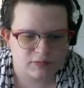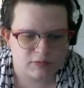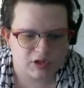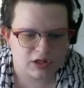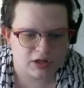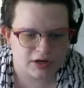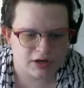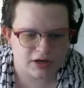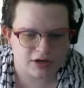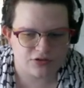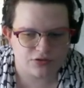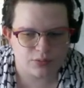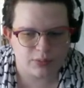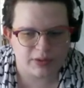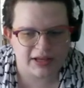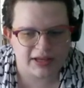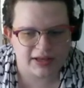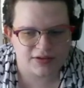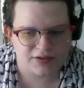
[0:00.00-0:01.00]
They're going to
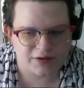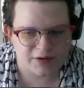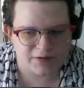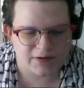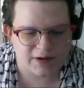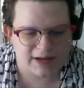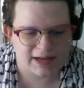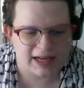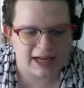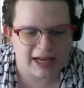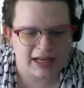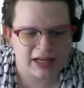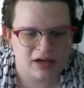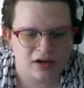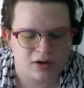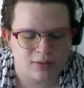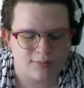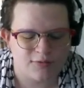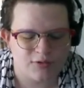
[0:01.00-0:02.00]
Sweet Kiss us again.
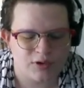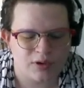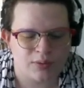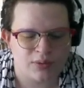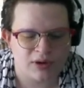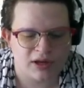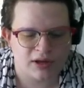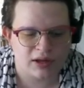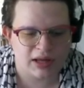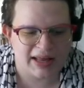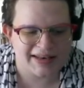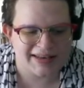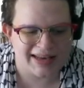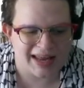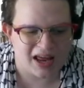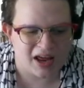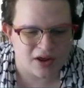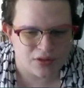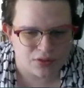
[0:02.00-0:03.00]
Hopefully we
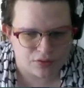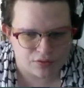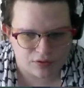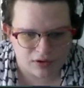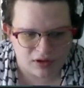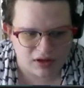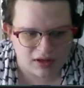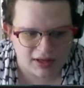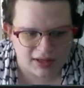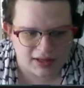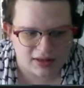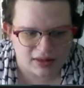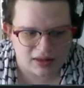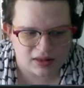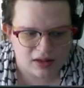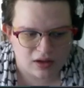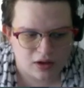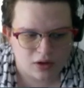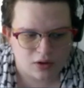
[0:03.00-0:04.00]
attack through it and
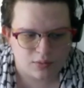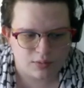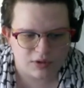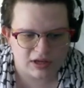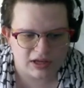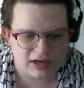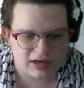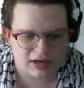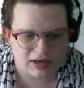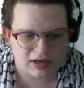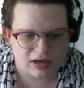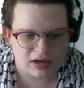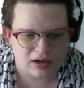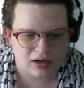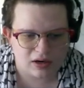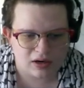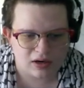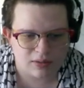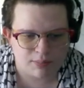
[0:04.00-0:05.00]
we get
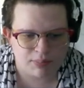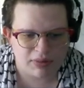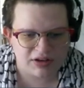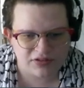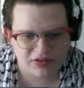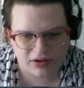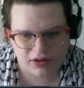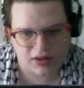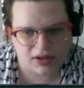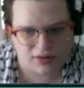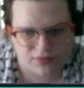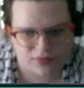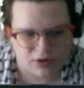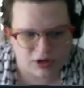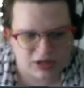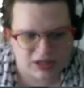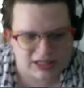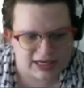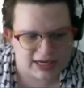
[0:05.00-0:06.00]
basically a free
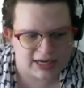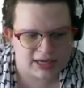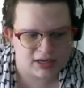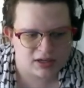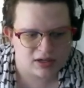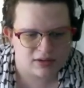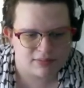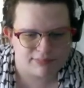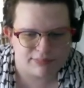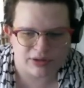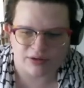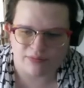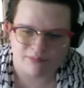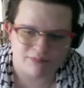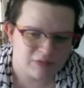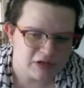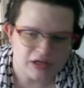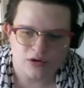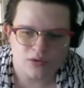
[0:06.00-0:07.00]
attack, but
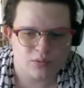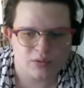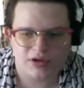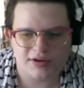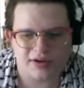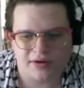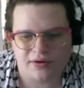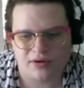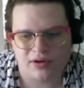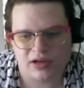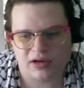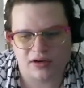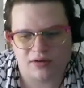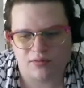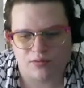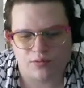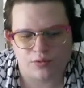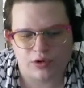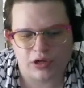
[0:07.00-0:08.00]
we don't, and
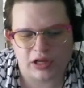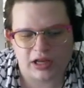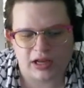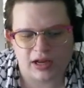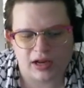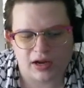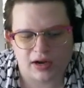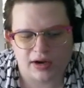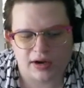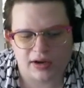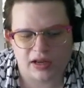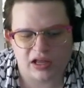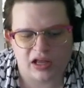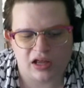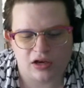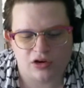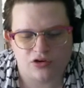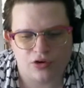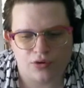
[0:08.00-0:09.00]
we
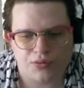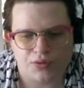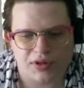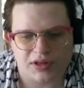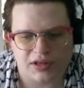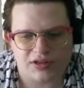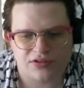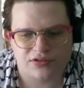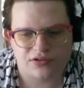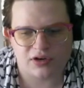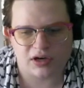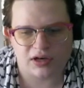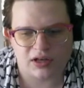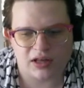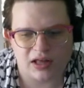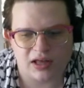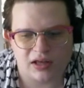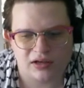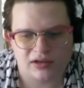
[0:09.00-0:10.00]
get totally stun
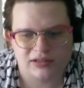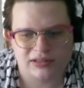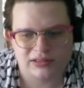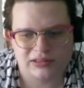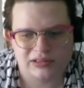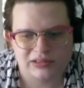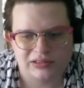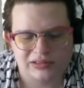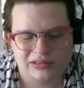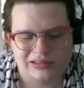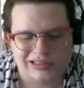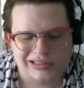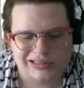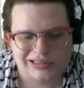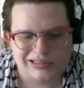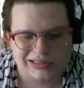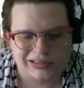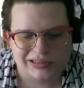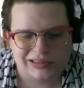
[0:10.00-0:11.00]
locked.
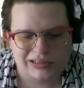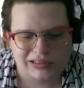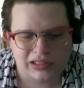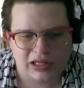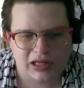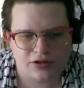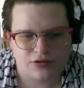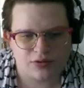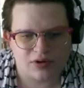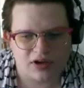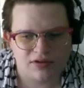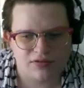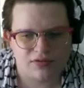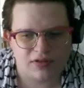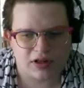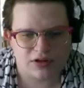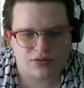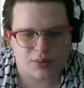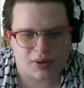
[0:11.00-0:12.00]
That's rough.
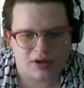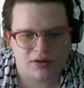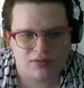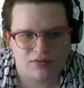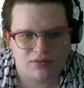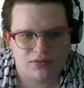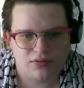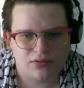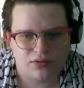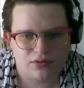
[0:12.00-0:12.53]
That's rough.